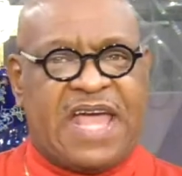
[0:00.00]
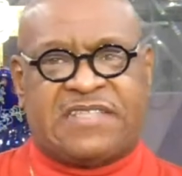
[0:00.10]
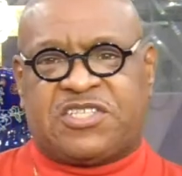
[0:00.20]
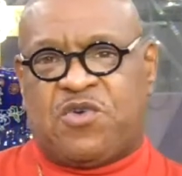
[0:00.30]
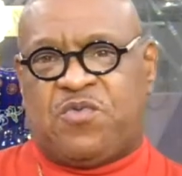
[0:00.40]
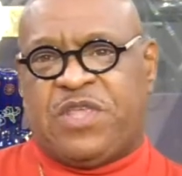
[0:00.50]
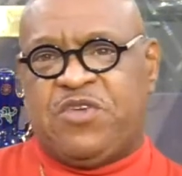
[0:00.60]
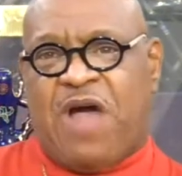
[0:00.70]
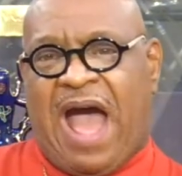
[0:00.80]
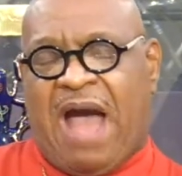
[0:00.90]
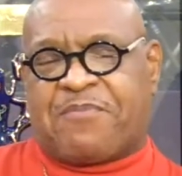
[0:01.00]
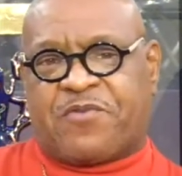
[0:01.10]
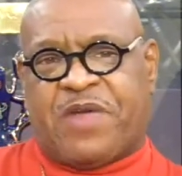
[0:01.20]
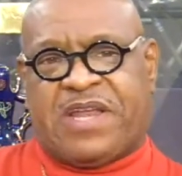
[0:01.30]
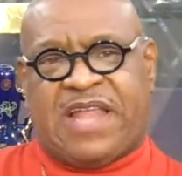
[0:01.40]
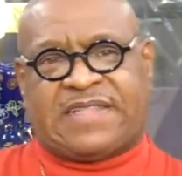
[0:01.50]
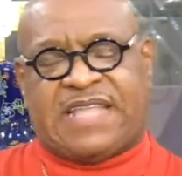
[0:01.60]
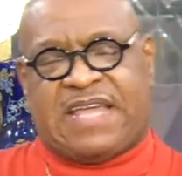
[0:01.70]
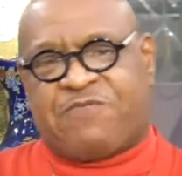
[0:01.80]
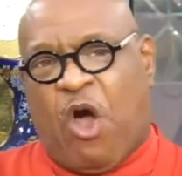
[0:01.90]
And so when you operate like that,